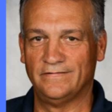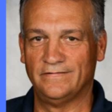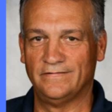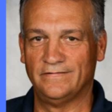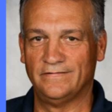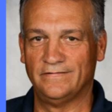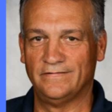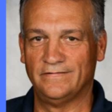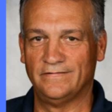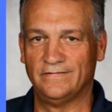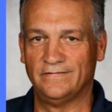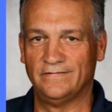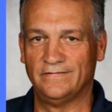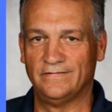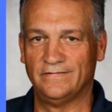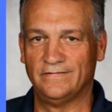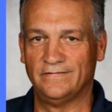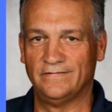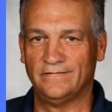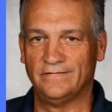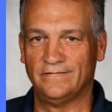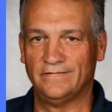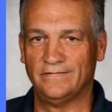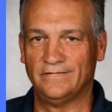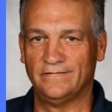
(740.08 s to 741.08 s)

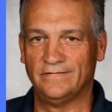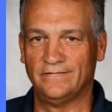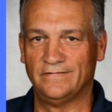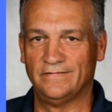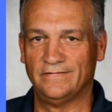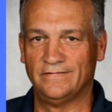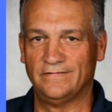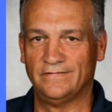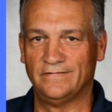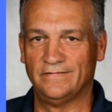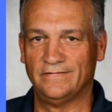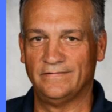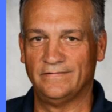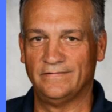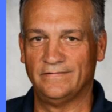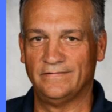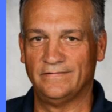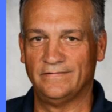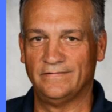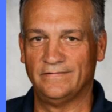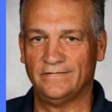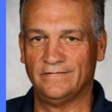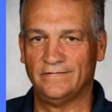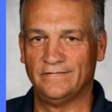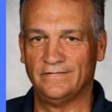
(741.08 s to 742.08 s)

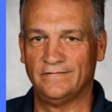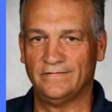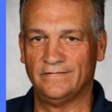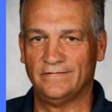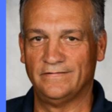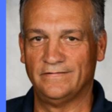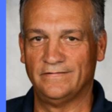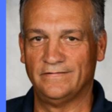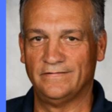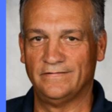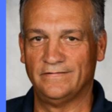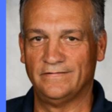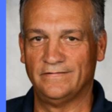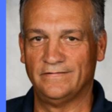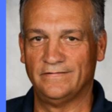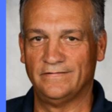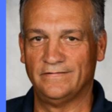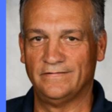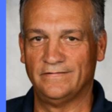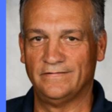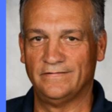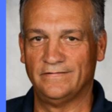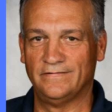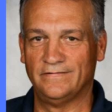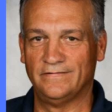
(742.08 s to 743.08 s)

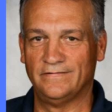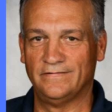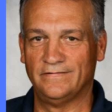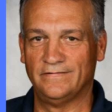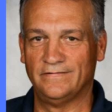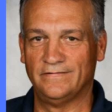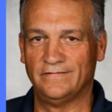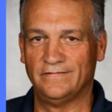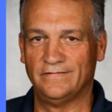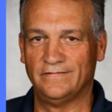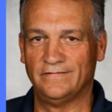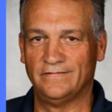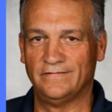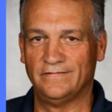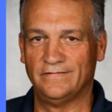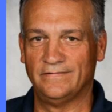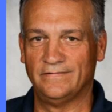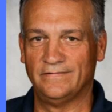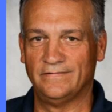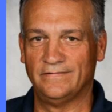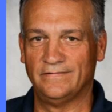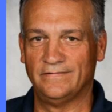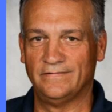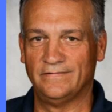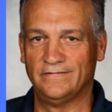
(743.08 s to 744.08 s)

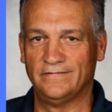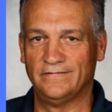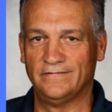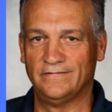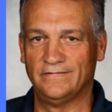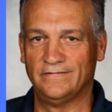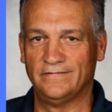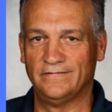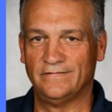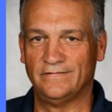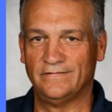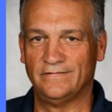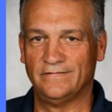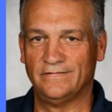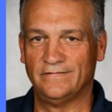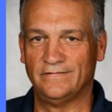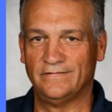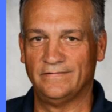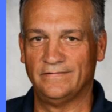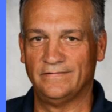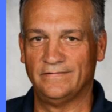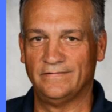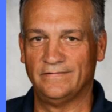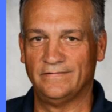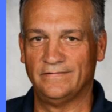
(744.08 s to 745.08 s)

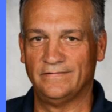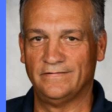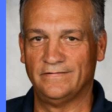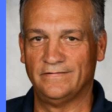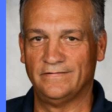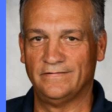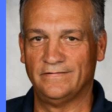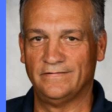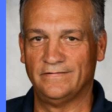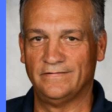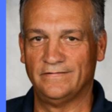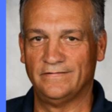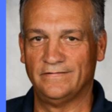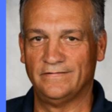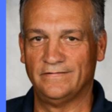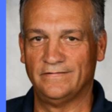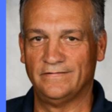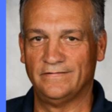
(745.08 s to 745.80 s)
(no lip movement)